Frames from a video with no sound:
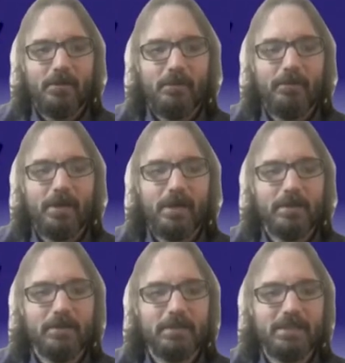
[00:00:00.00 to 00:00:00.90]

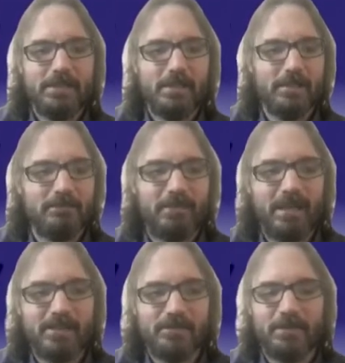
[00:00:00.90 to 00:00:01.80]
But Lisa,
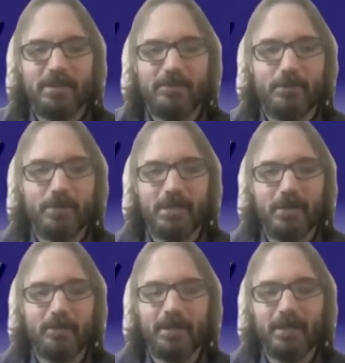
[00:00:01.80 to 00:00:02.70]
text me if you can
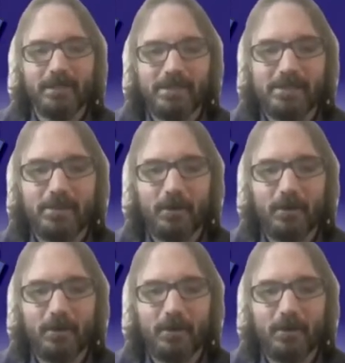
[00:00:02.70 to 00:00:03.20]
hear me. Lisa in